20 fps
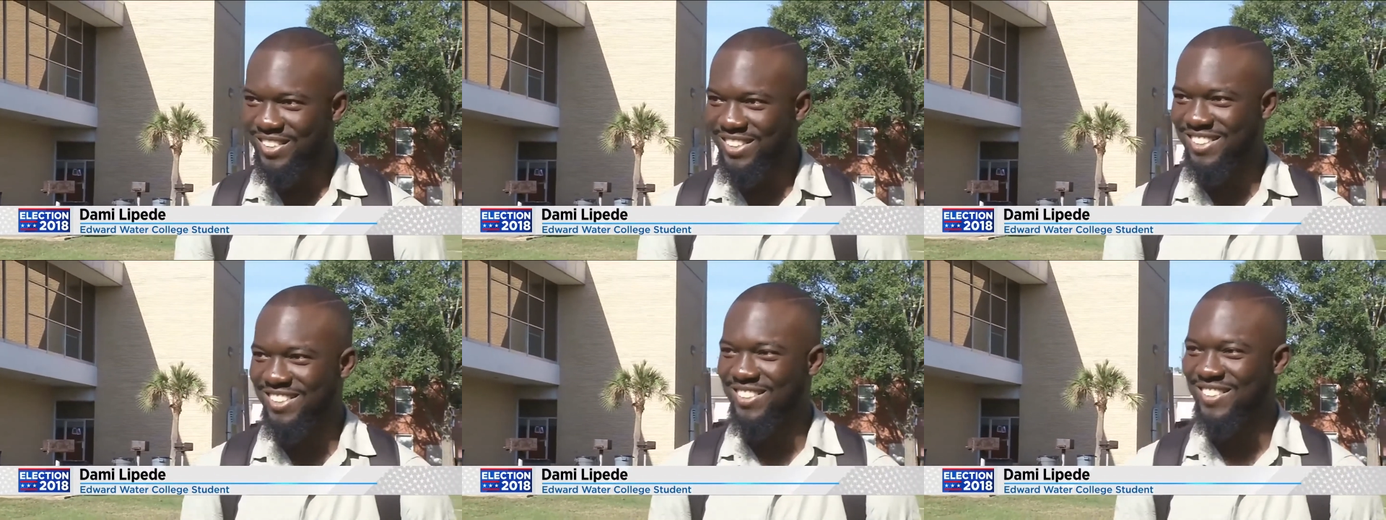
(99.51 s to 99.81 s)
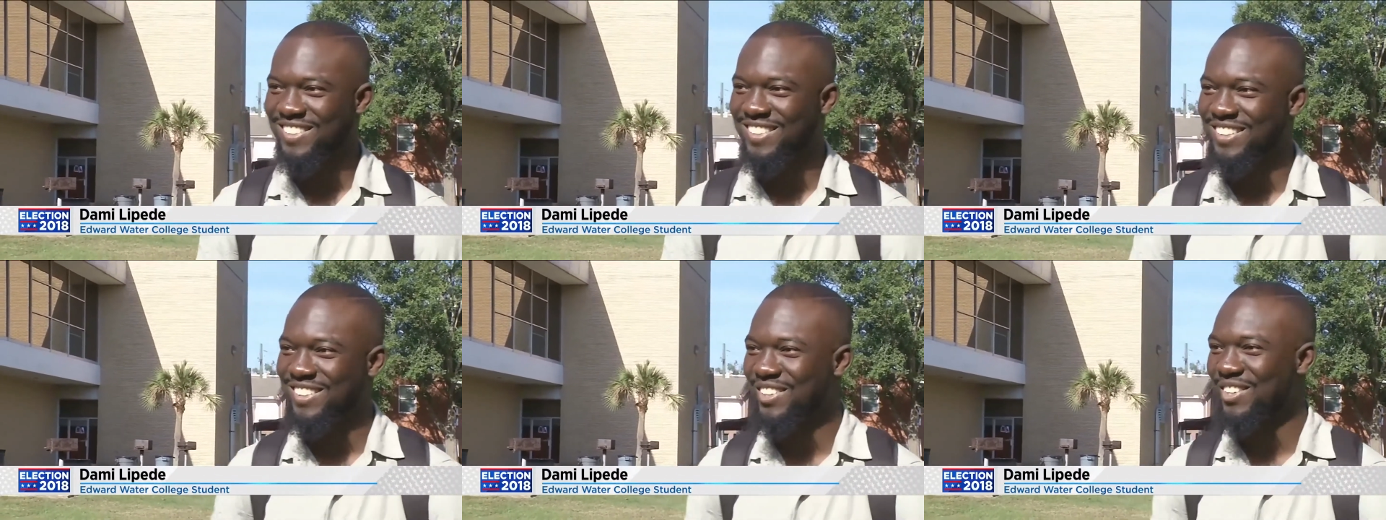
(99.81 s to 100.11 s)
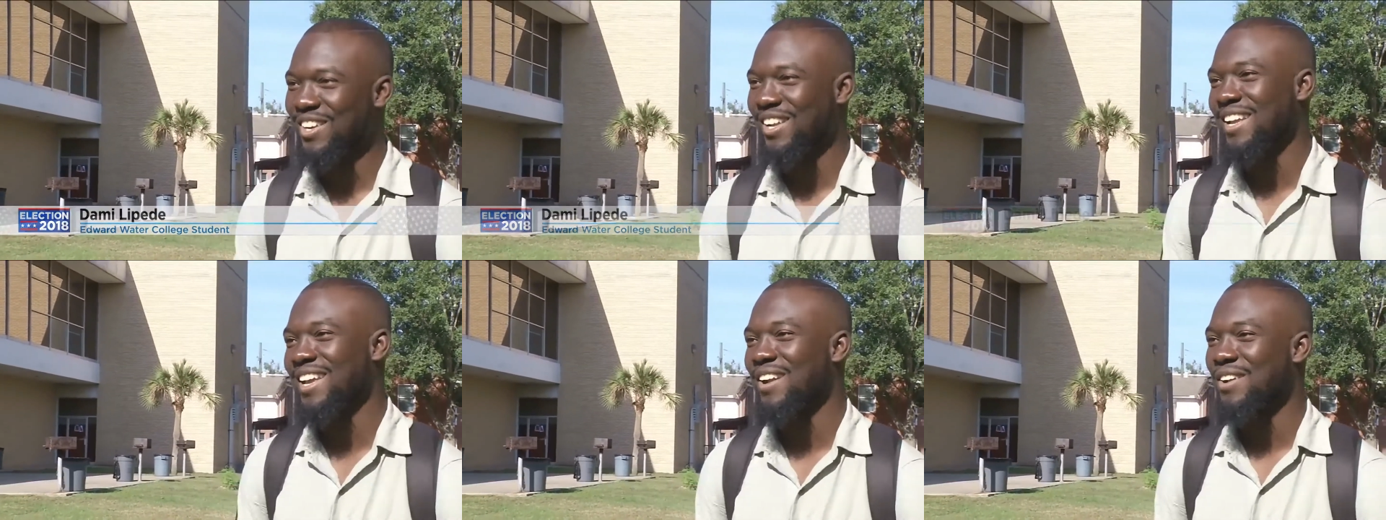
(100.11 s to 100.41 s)
you know, in a
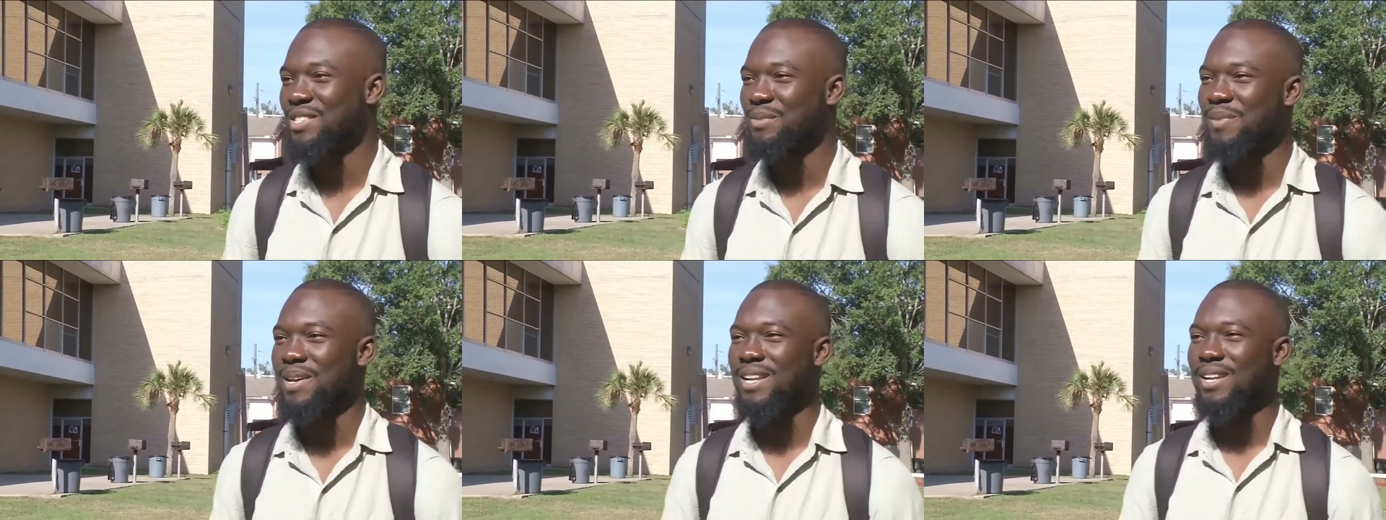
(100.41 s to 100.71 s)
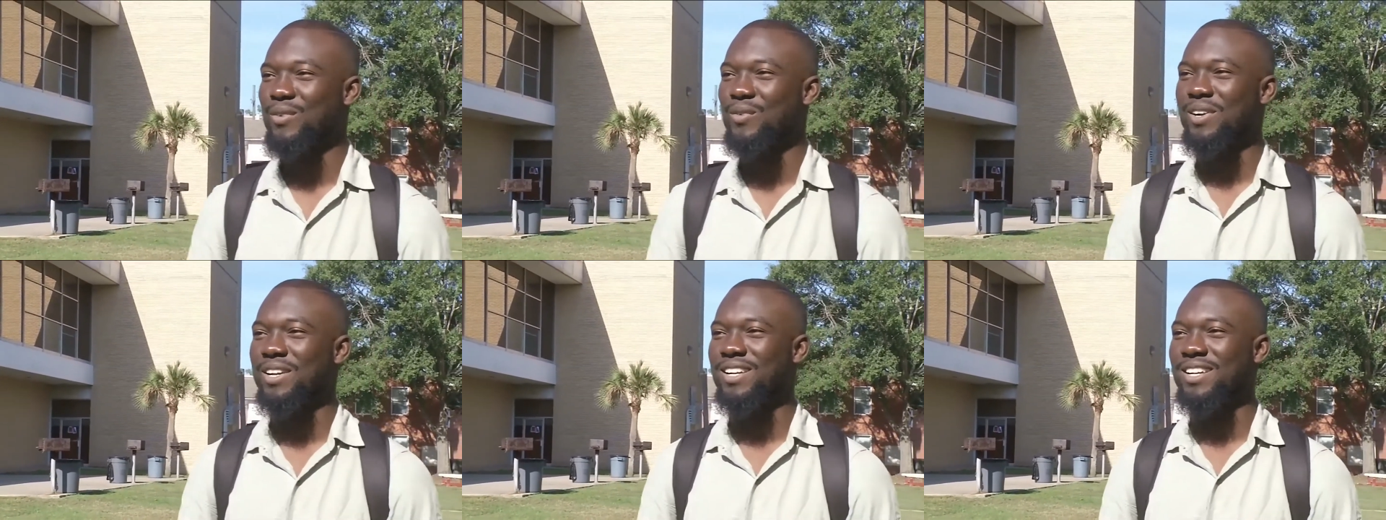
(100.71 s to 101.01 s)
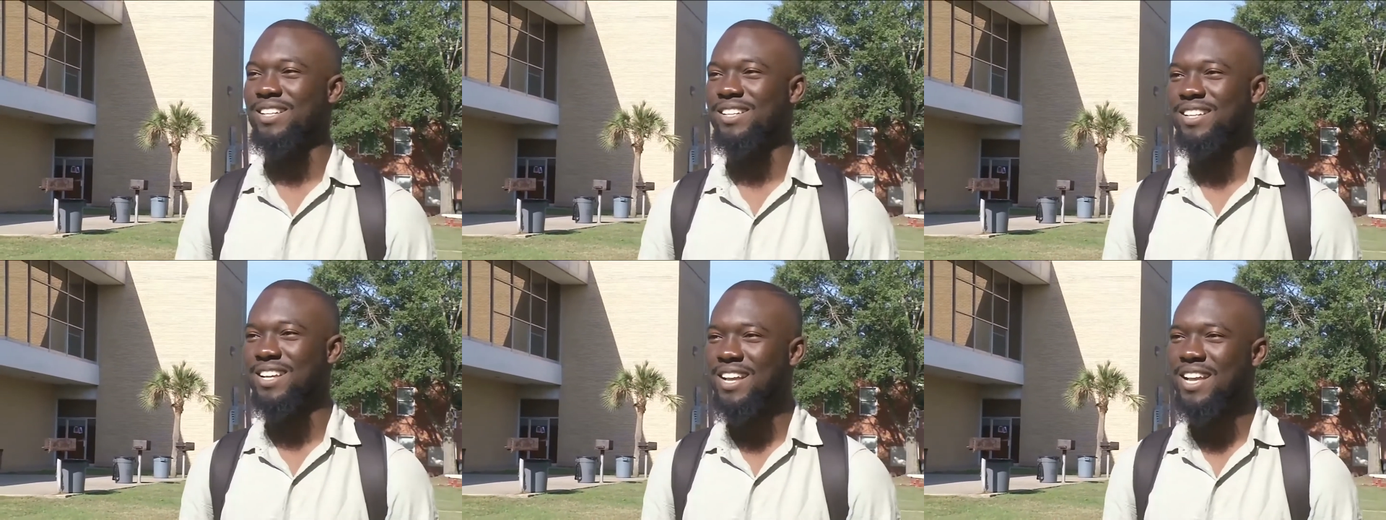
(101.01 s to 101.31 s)
charismatic way.
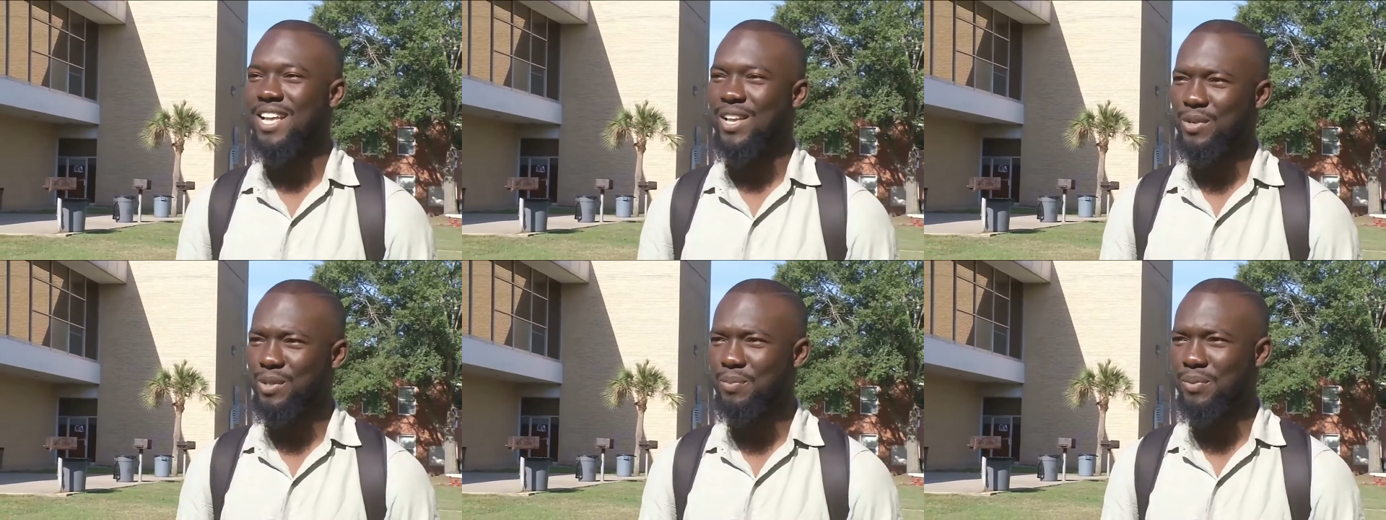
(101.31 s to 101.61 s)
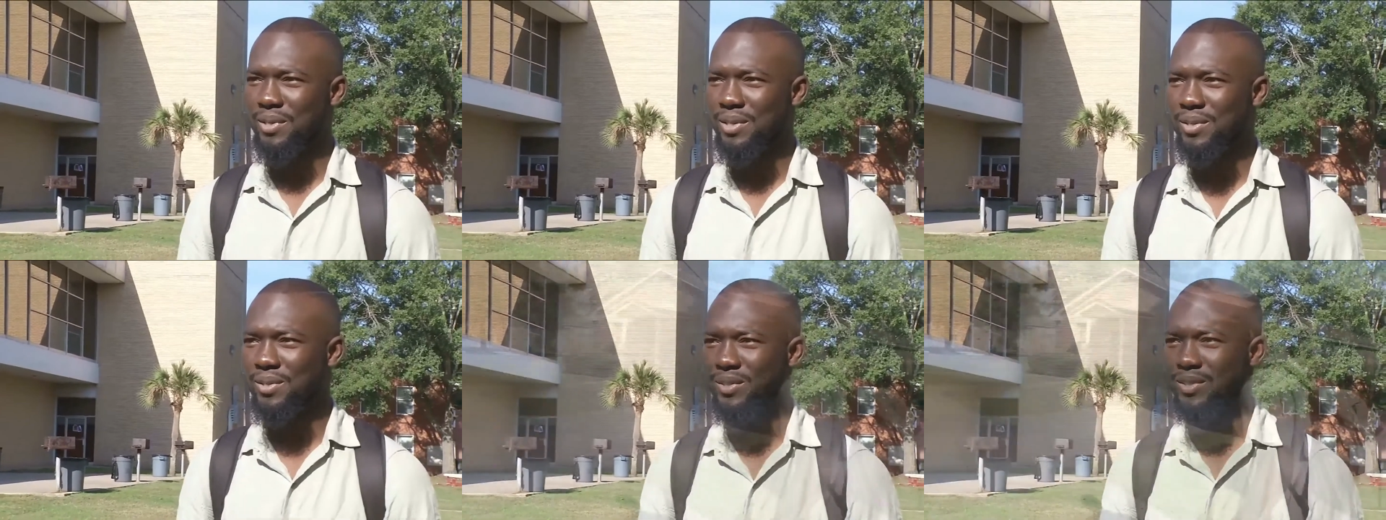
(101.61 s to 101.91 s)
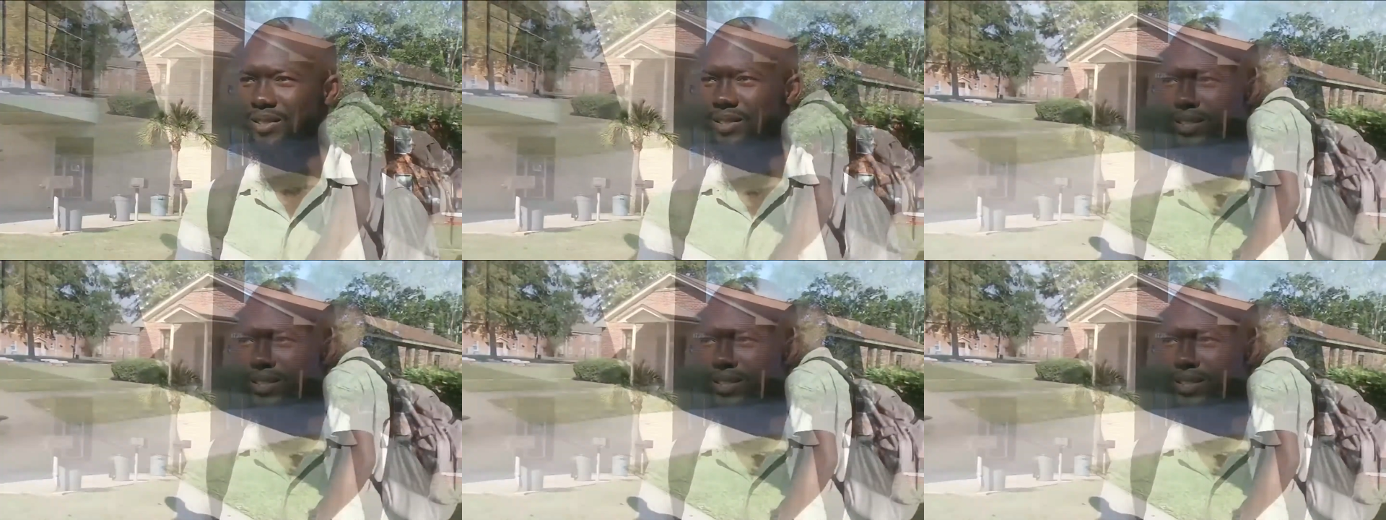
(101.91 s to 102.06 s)
And it was pretty cool.